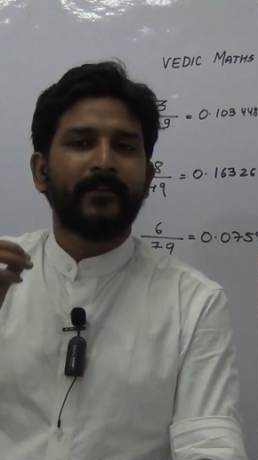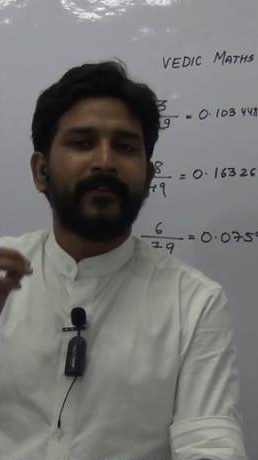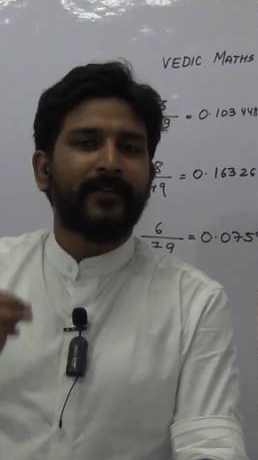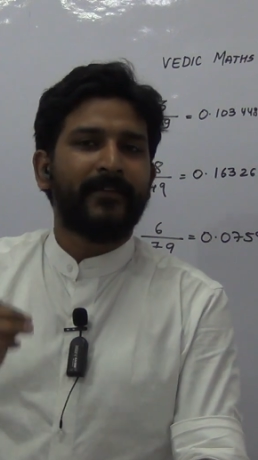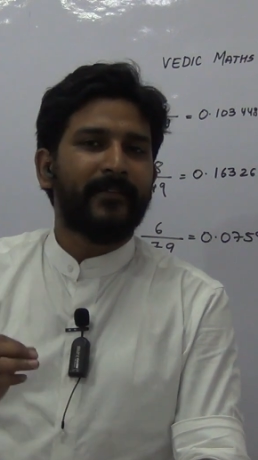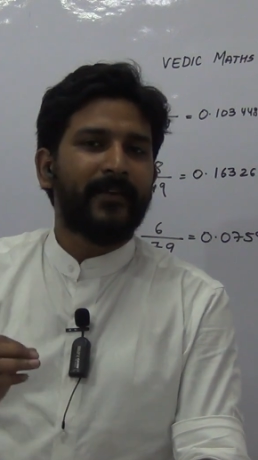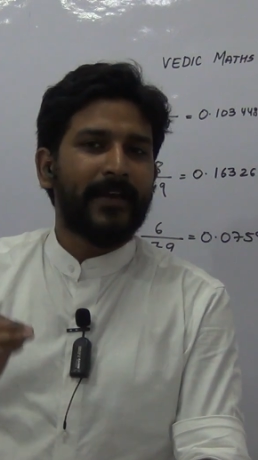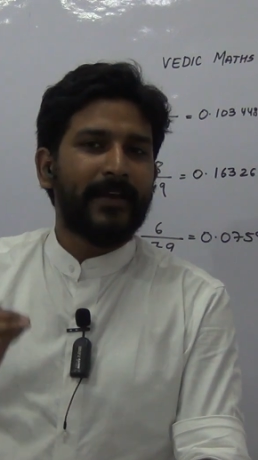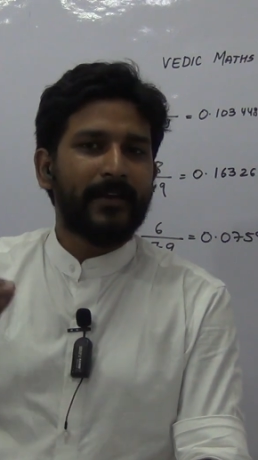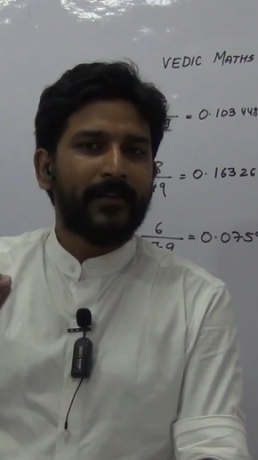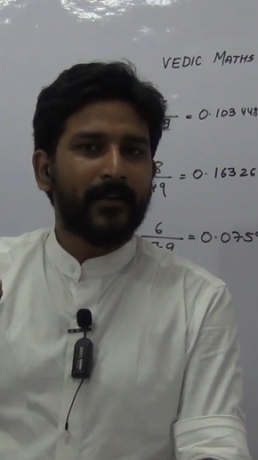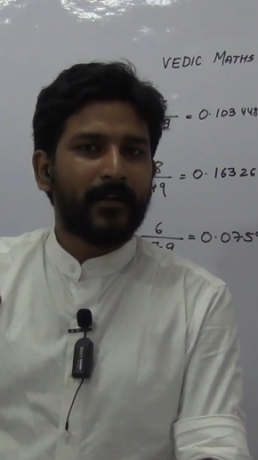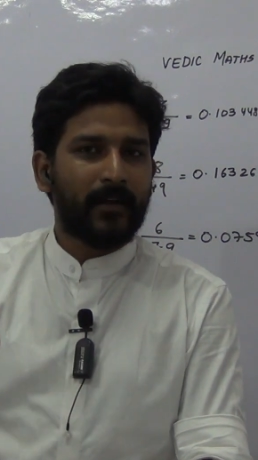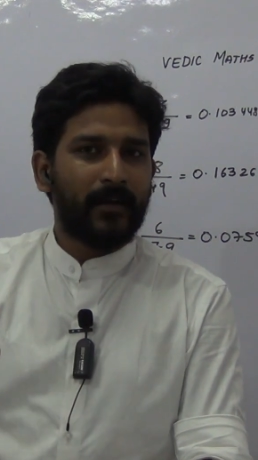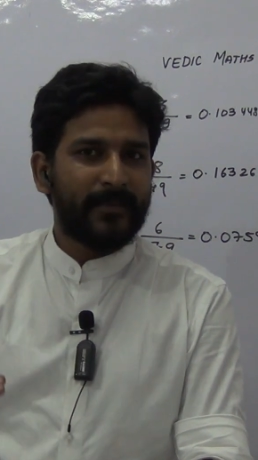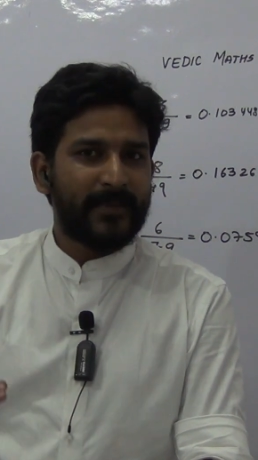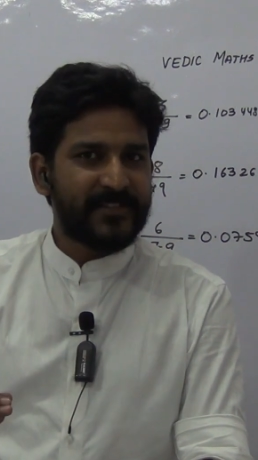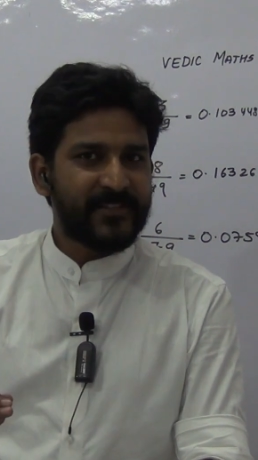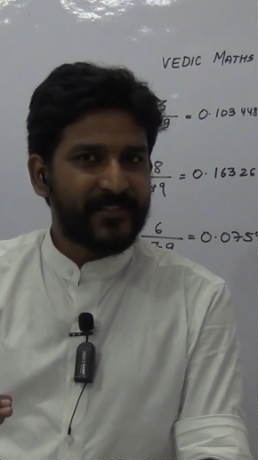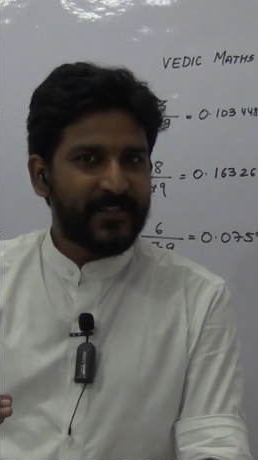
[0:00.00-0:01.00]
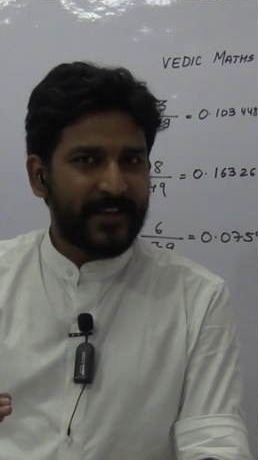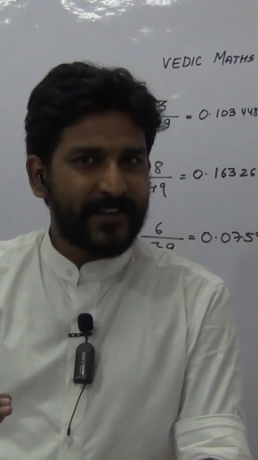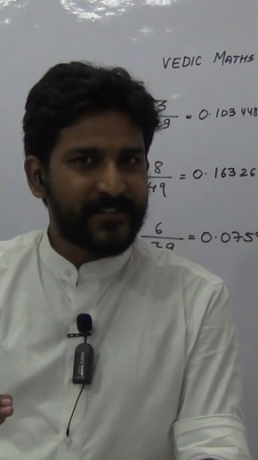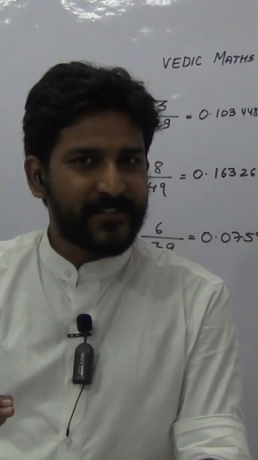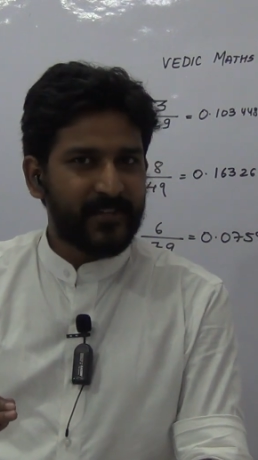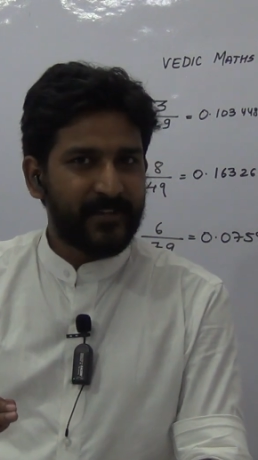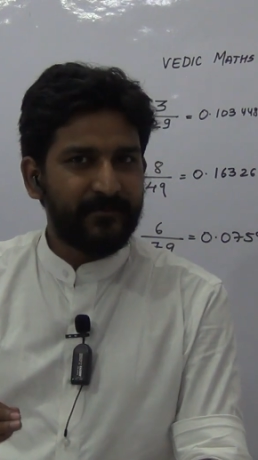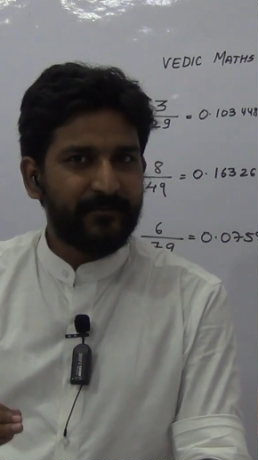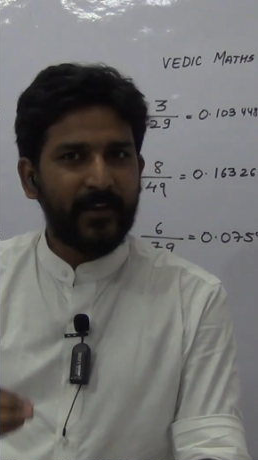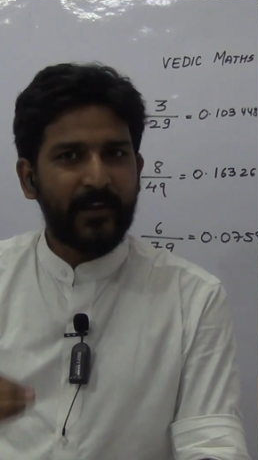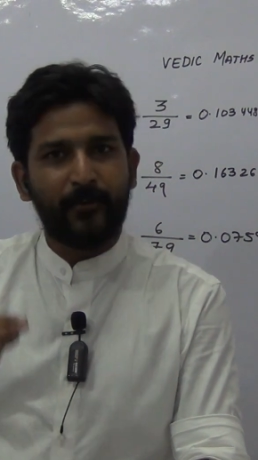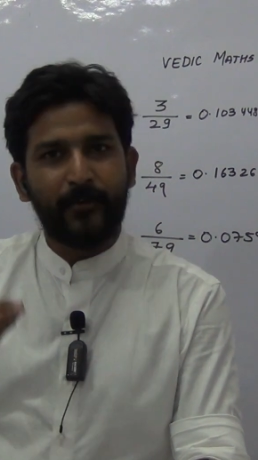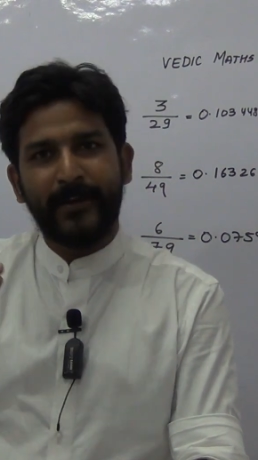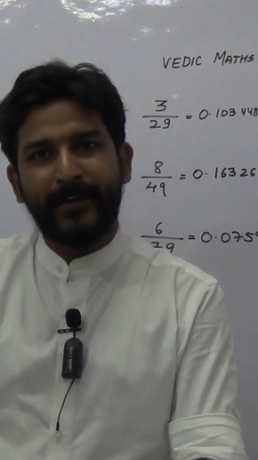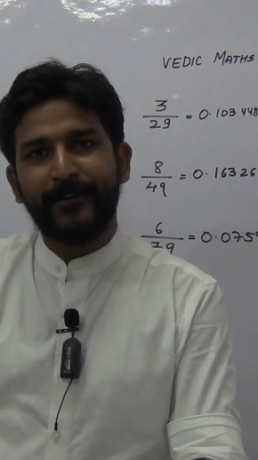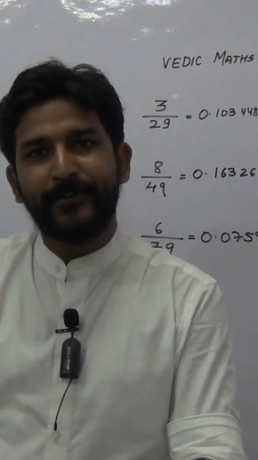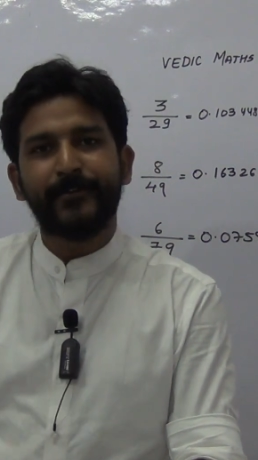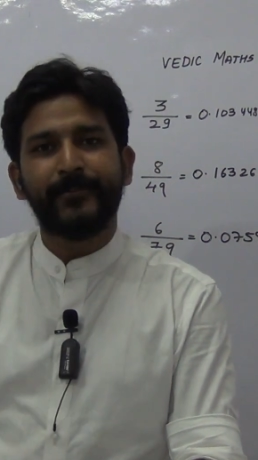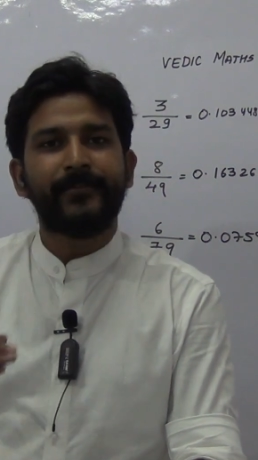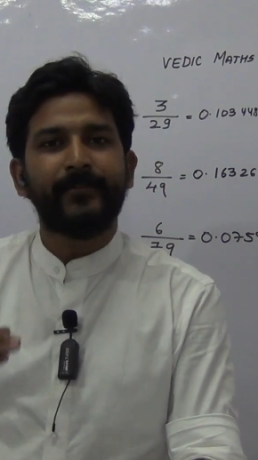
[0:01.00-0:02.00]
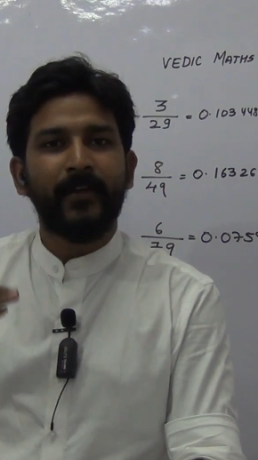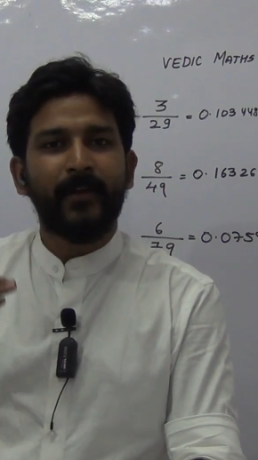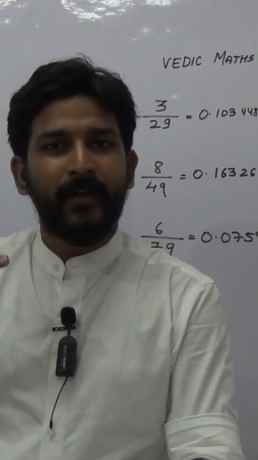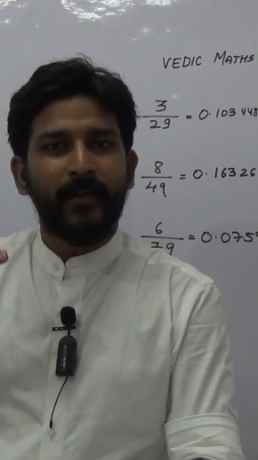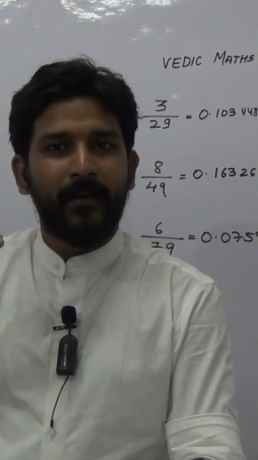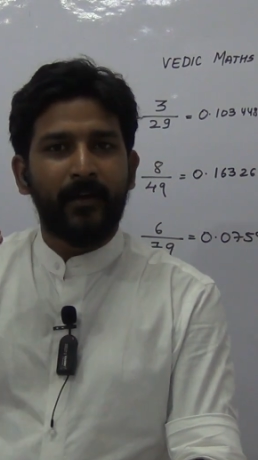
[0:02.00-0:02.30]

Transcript: you can write in a comment section. We are going to